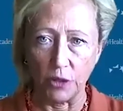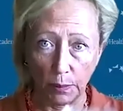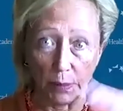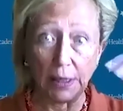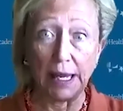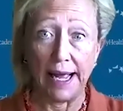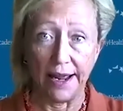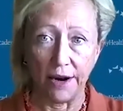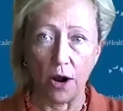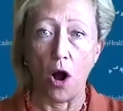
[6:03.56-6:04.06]

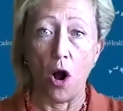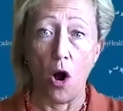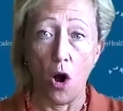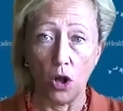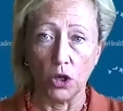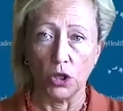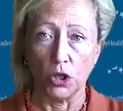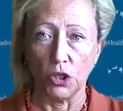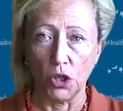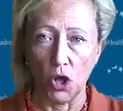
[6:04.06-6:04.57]
plan
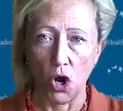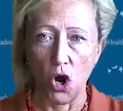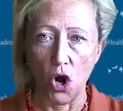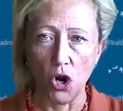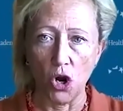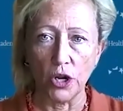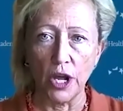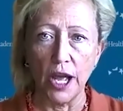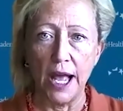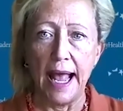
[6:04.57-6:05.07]
all
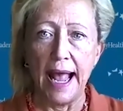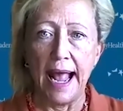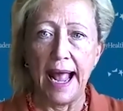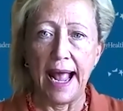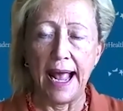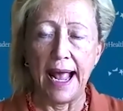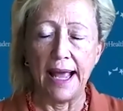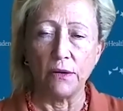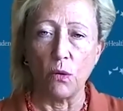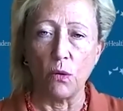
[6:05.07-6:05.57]
along,
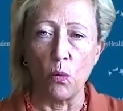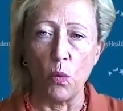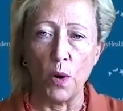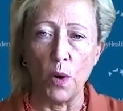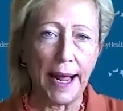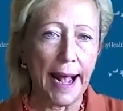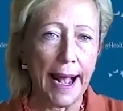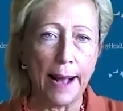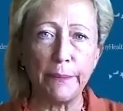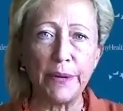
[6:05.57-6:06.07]
and what
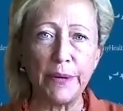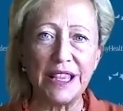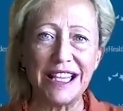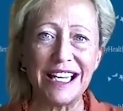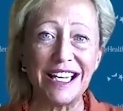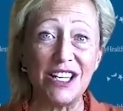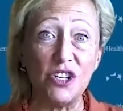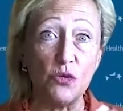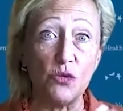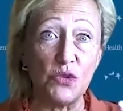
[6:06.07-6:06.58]
happened
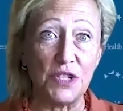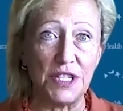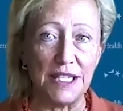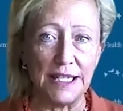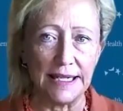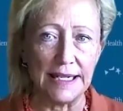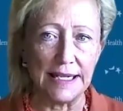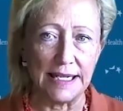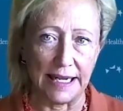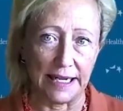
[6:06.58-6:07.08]
that you
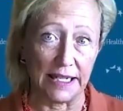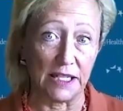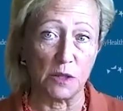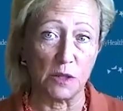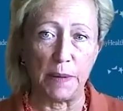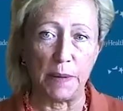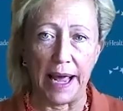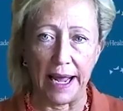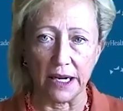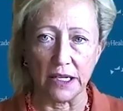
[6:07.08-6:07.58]
didn't
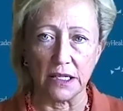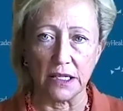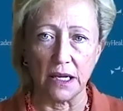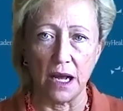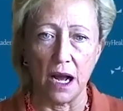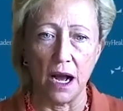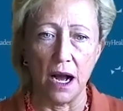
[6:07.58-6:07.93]
expect,